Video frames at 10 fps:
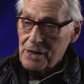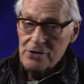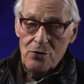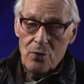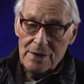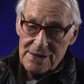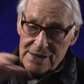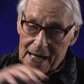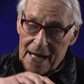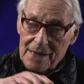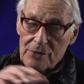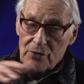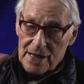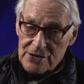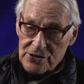You understand the
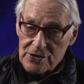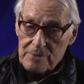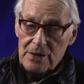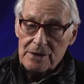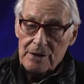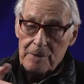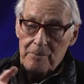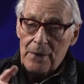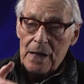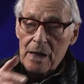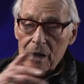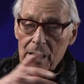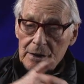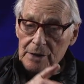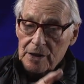relationship between
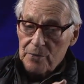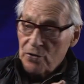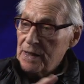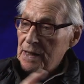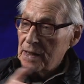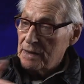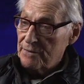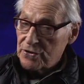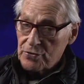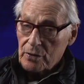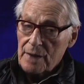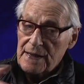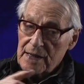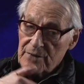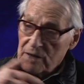the community and individual. Are they
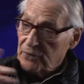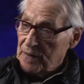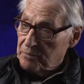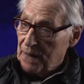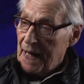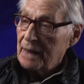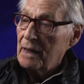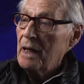giving feedback, and